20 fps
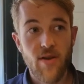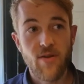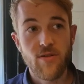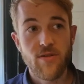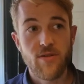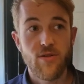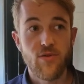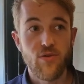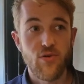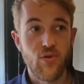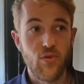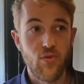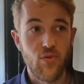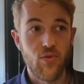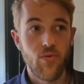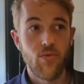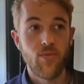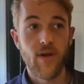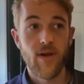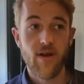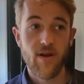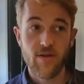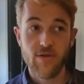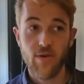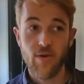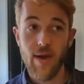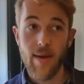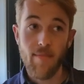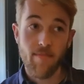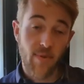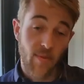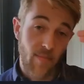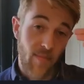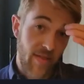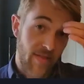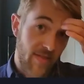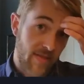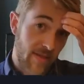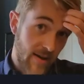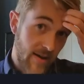we can also
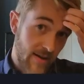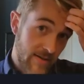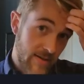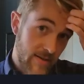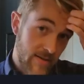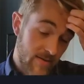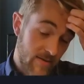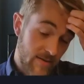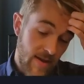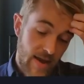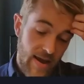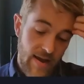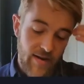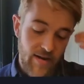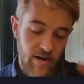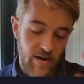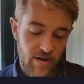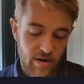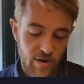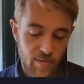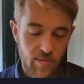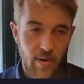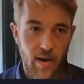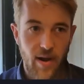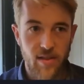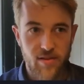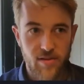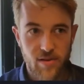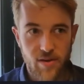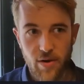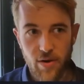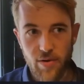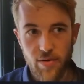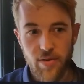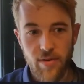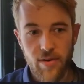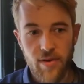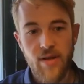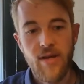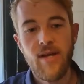implement things in our compiled
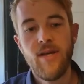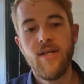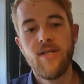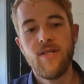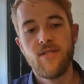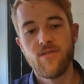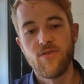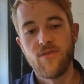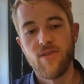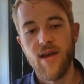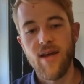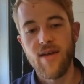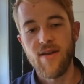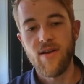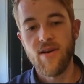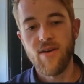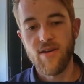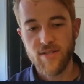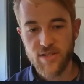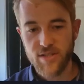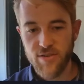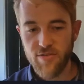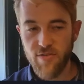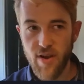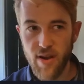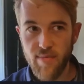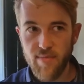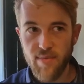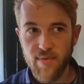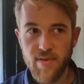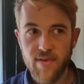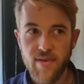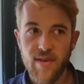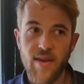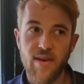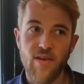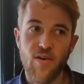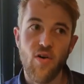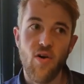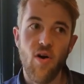code, so that our
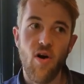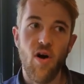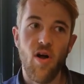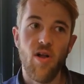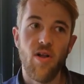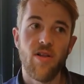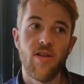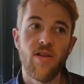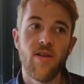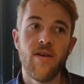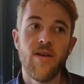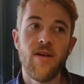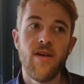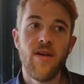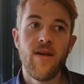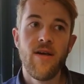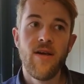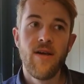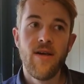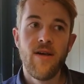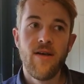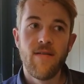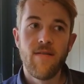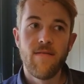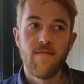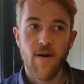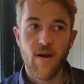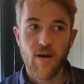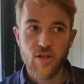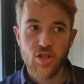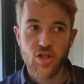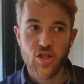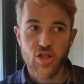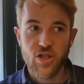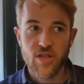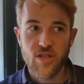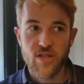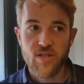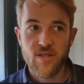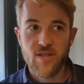script can call
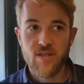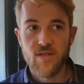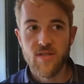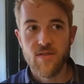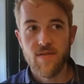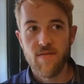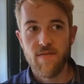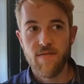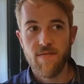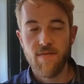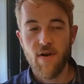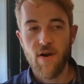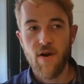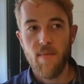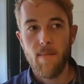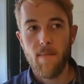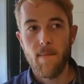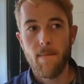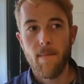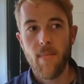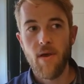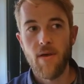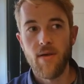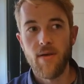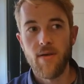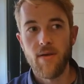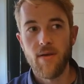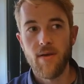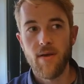functions from